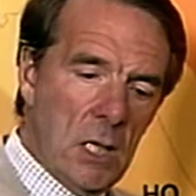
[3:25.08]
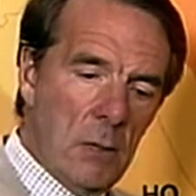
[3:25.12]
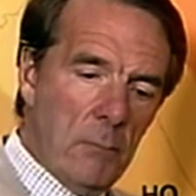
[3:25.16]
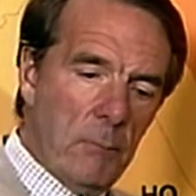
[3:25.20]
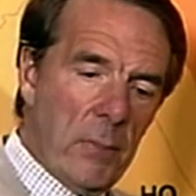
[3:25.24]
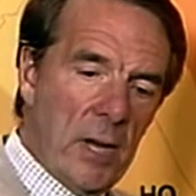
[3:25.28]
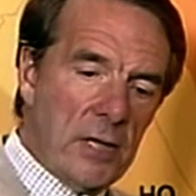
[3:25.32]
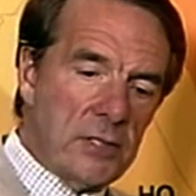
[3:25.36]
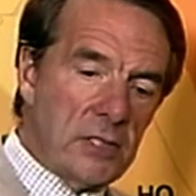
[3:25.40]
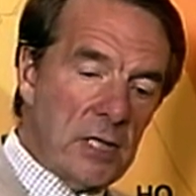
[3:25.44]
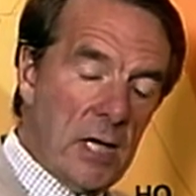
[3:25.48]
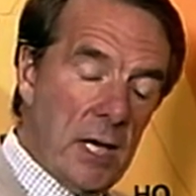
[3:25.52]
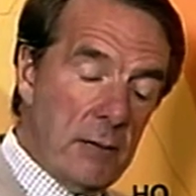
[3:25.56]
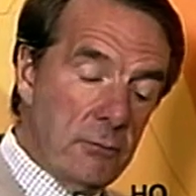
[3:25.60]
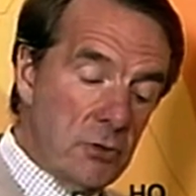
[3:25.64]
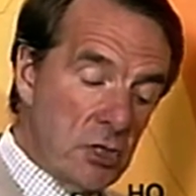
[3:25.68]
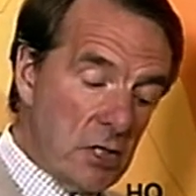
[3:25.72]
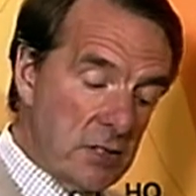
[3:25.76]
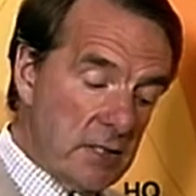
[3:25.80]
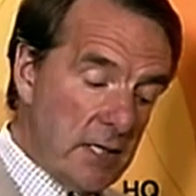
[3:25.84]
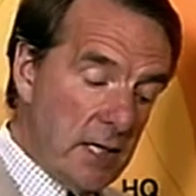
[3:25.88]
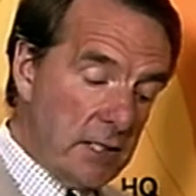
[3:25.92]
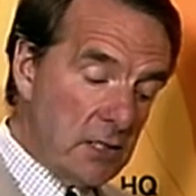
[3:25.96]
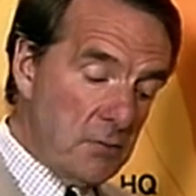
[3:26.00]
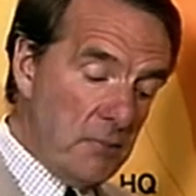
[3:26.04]
But I would
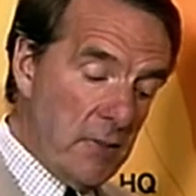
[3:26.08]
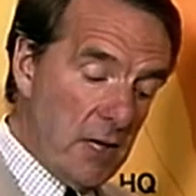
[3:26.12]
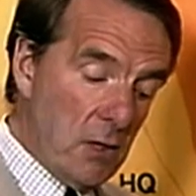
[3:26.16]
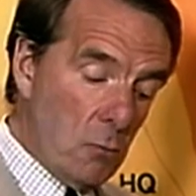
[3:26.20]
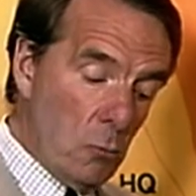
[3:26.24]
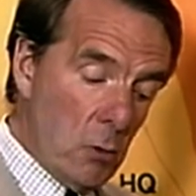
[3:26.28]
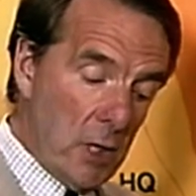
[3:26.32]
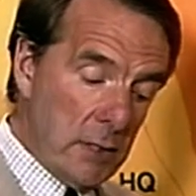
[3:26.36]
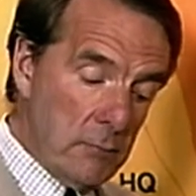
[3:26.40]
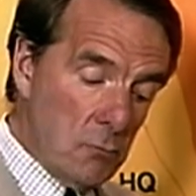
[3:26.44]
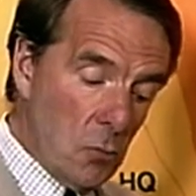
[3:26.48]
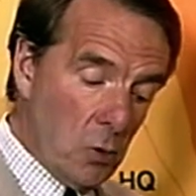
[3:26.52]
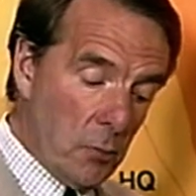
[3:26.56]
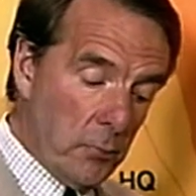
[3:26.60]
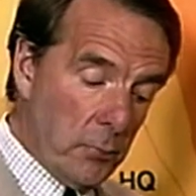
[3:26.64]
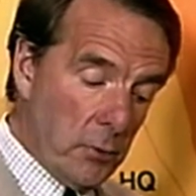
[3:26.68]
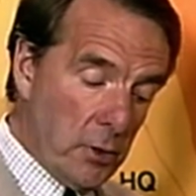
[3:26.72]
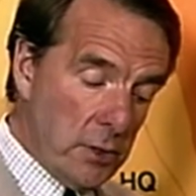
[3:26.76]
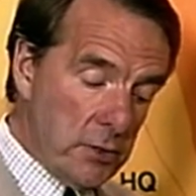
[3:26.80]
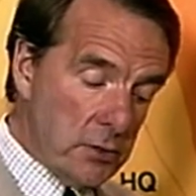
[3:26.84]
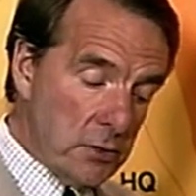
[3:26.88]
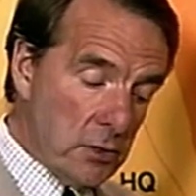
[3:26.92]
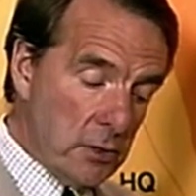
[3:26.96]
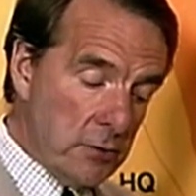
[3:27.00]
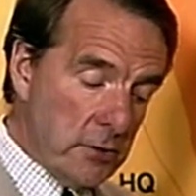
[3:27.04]
just like to make one more
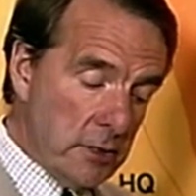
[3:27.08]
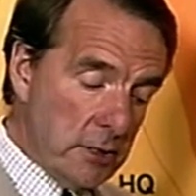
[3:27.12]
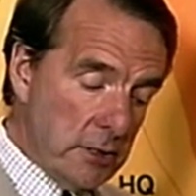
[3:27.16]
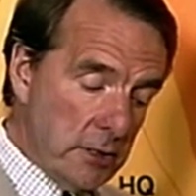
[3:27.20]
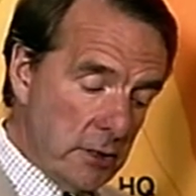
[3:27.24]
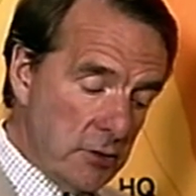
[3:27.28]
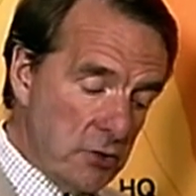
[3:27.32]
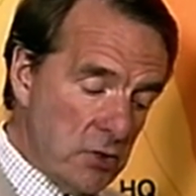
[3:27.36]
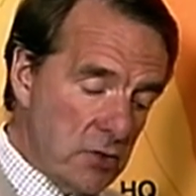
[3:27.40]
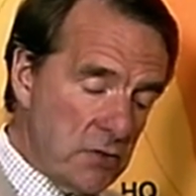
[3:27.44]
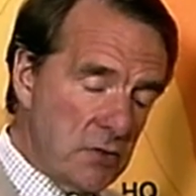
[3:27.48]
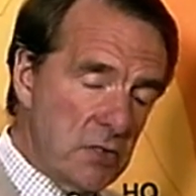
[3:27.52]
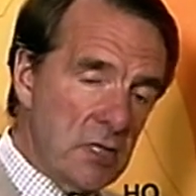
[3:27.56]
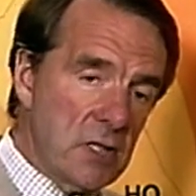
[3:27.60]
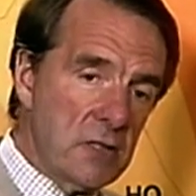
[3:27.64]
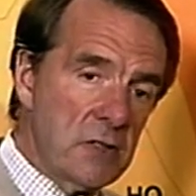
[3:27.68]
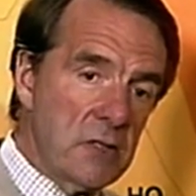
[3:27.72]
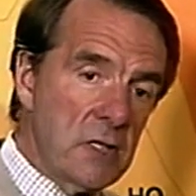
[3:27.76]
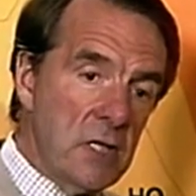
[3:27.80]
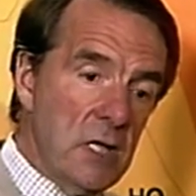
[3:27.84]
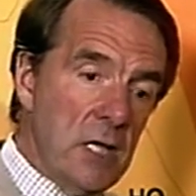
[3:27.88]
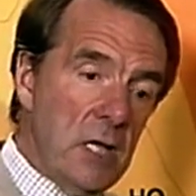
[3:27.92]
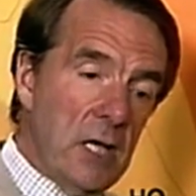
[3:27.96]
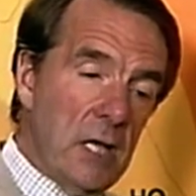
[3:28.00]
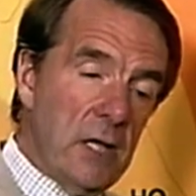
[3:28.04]
point on the logistics,
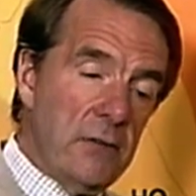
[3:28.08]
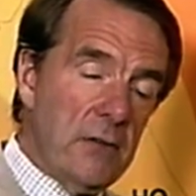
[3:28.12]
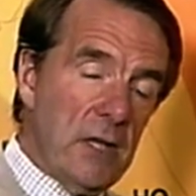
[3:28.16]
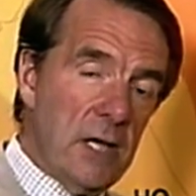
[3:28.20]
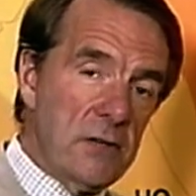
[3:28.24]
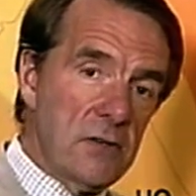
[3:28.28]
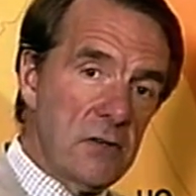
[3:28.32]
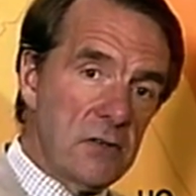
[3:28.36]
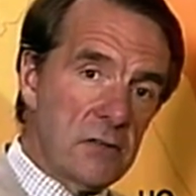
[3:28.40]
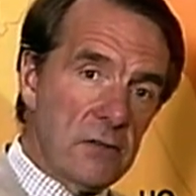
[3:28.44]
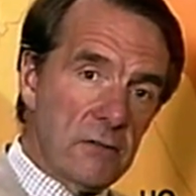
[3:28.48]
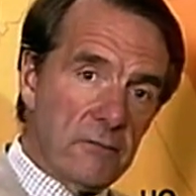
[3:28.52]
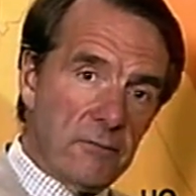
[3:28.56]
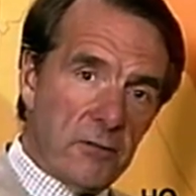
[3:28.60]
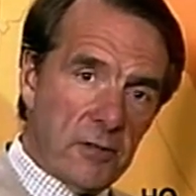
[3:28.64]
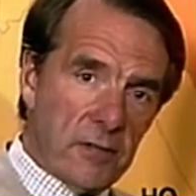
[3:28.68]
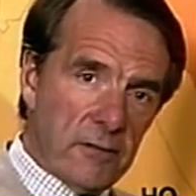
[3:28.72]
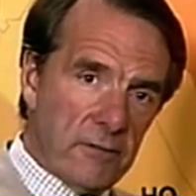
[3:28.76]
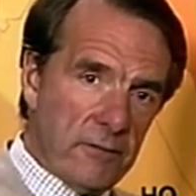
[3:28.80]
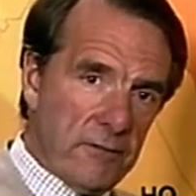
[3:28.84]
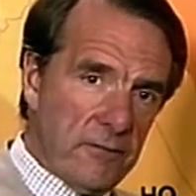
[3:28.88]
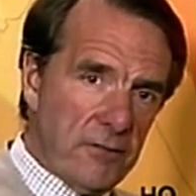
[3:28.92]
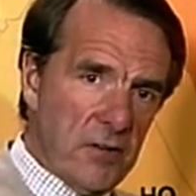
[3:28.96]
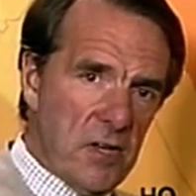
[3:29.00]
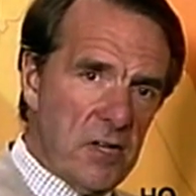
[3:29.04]
and that is that for the
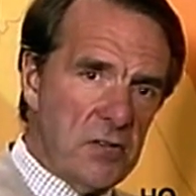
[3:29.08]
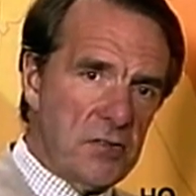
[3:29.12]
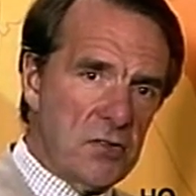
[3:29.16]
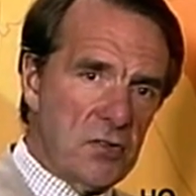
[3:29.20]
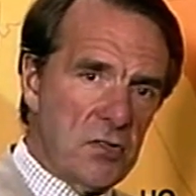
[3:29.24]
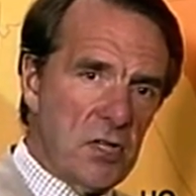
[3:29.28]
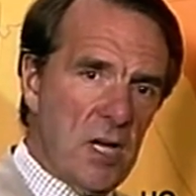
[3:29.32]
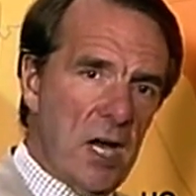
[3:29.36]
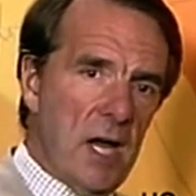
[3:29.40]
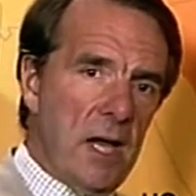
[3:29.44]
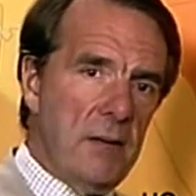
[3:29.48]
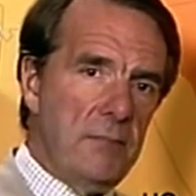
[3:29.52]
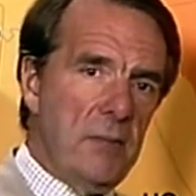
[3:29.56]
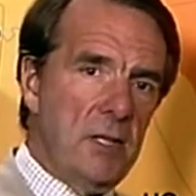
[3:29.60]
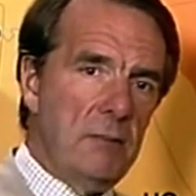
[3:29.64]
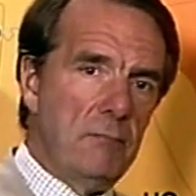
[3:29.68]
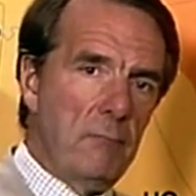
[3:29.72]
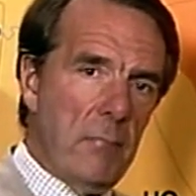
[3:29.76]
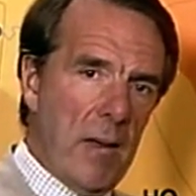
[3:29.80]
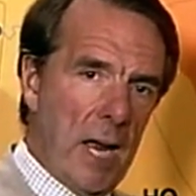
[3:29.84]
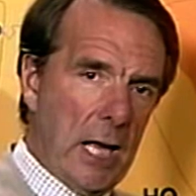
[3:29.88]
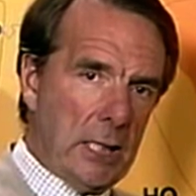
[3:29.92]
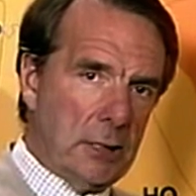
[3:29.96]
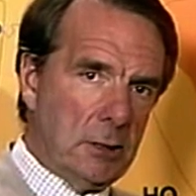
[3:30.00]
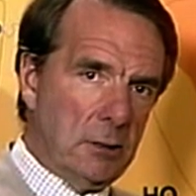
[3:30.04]
first time in
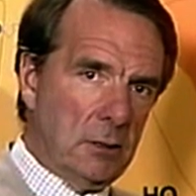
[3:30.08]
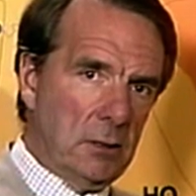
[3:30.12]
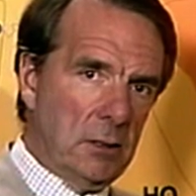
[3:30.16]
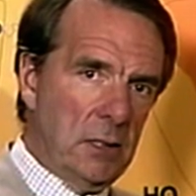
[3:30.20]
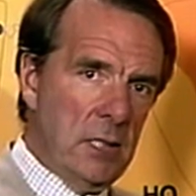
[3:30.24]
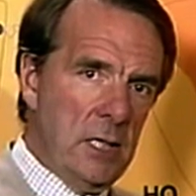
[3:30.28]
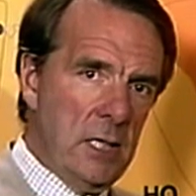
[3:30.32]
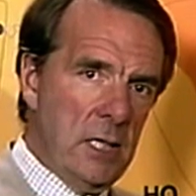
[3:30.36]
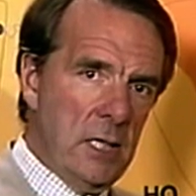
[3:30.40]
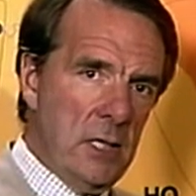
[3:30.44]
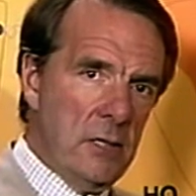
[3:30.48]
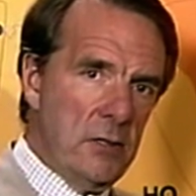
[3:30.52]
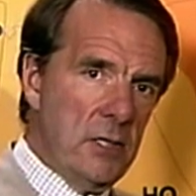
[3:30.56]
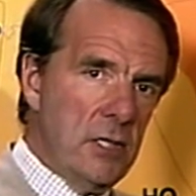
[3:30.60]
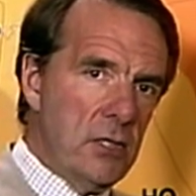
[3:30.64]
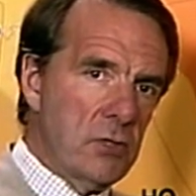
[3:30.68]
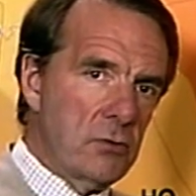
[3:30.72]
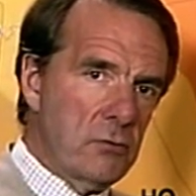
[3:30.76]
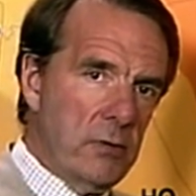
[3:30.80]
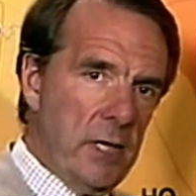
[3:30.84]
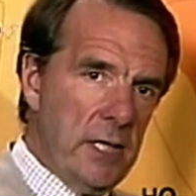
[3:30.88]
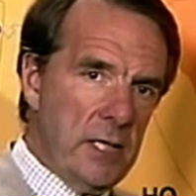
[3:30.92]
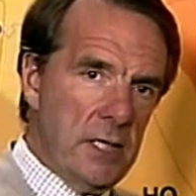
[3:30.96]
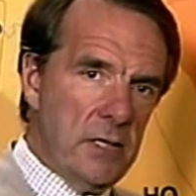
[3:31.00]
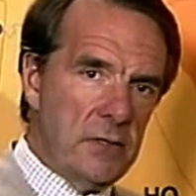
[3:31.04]
battle, the
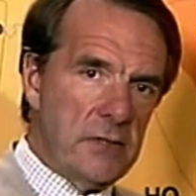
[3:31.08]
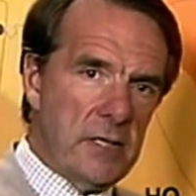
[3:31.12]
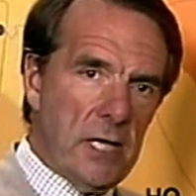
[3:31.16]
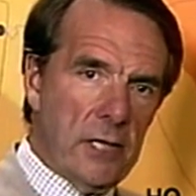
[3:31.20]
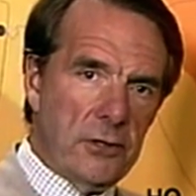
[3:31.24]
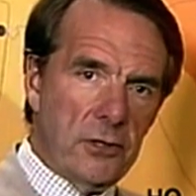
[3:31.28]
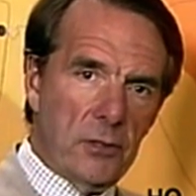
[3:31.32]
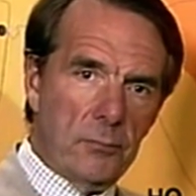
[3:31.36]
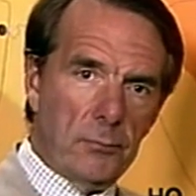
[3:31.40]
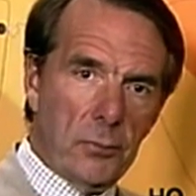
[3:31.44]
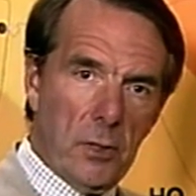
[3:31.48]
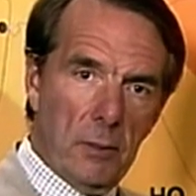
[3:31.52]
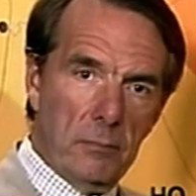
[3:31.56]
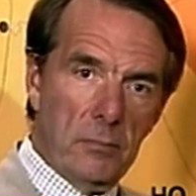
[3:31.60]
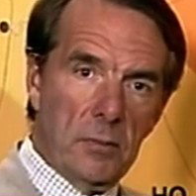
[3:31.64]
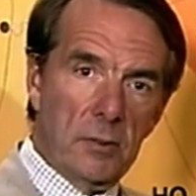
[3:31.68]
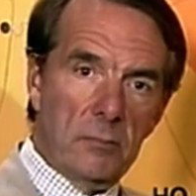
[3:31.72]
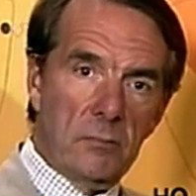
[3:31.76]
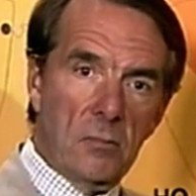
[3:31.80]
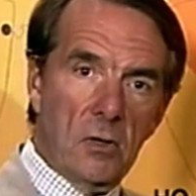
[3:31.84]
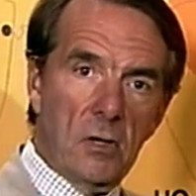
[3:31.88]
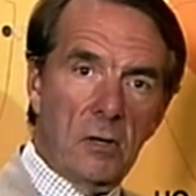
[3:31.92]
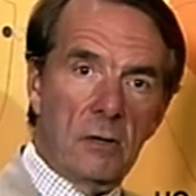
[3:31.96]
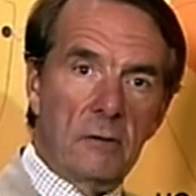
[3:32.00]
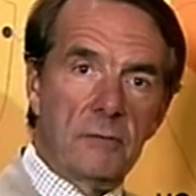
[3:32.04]
Israelis had the
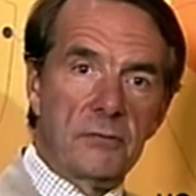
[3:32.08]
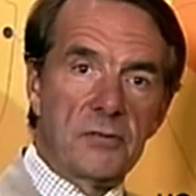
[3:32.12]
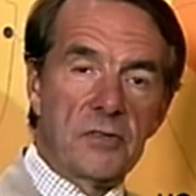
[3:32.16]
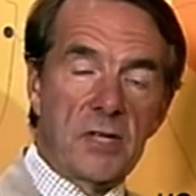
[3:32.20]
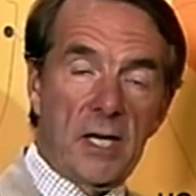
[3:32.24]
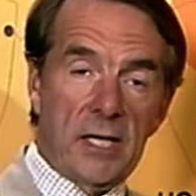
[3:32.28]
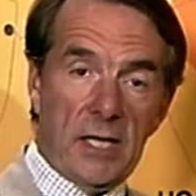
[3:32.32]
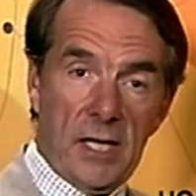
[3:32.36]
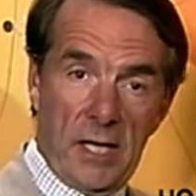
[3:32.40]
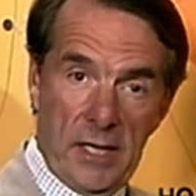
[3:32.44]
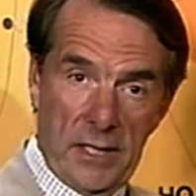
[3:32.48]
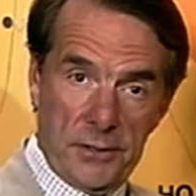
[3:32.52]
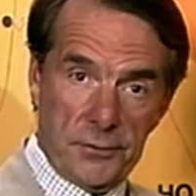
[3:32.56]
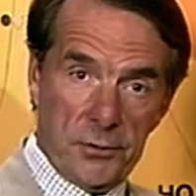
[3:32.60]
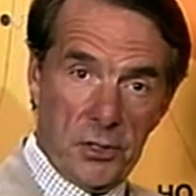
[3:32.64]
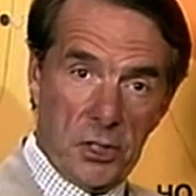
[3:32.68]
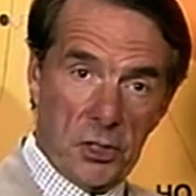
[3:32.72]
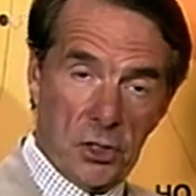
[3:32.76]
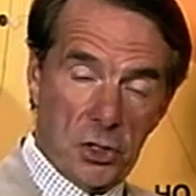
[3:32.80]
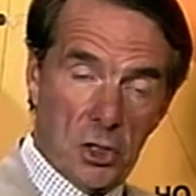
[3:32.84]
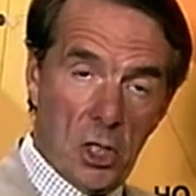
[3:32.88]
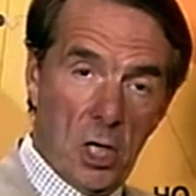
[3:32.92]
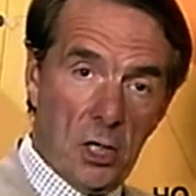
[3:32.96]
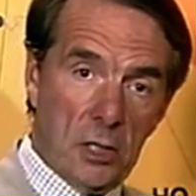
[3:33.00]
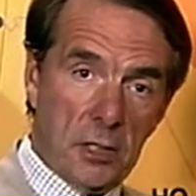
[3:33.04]
problem of psychiatric
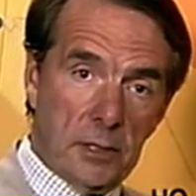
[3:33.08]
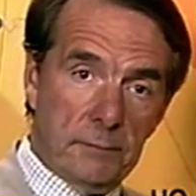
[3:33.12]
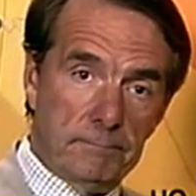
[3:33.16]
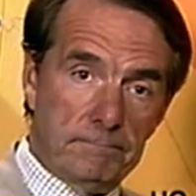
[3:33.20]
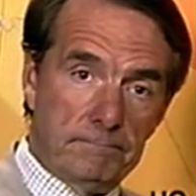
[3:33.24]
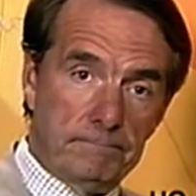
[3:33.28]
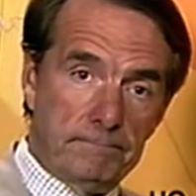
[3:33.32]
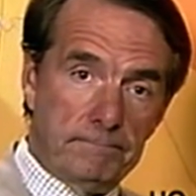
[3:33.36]
shock.